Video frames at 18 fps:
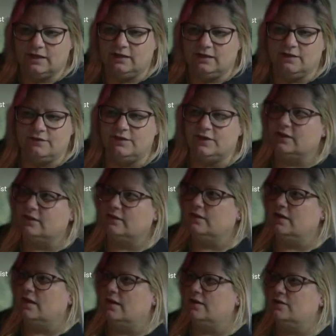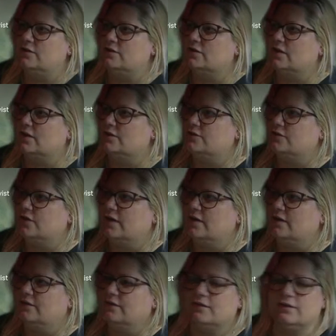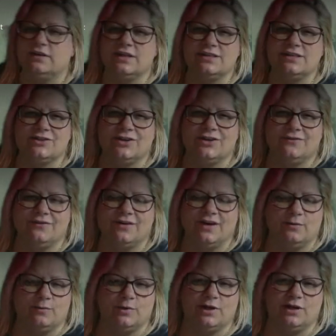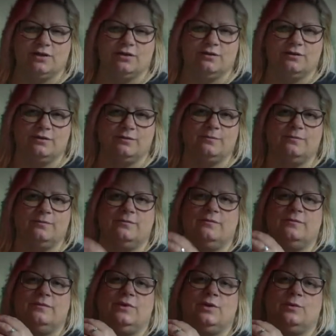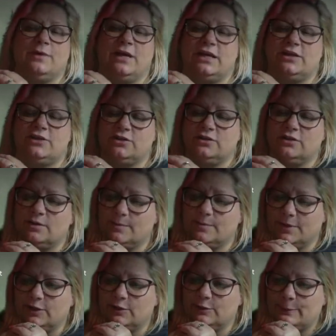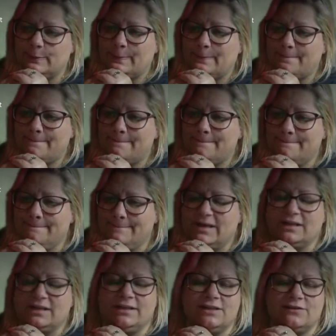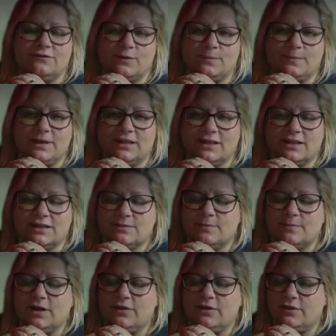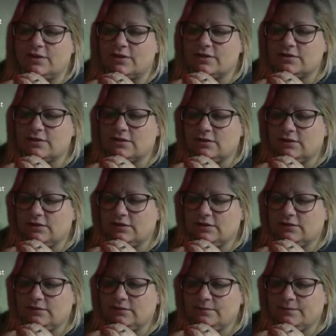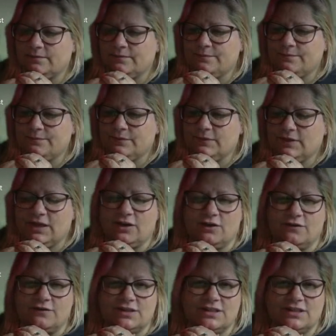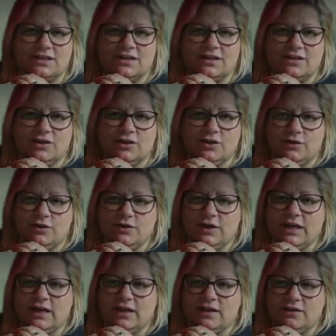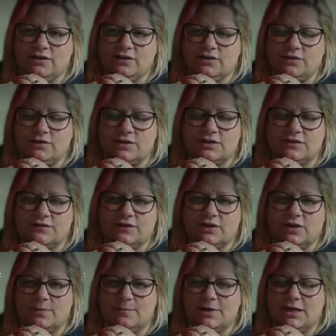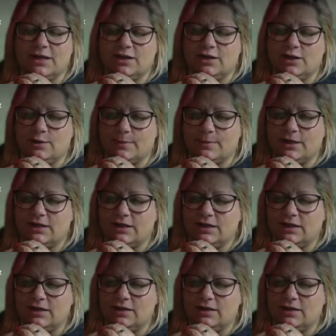it. Yeah, you just got to try different things so you find what you're passionate about. At least for me, that's my thoughts on it. And obviously, you can't do this if you're not making any money,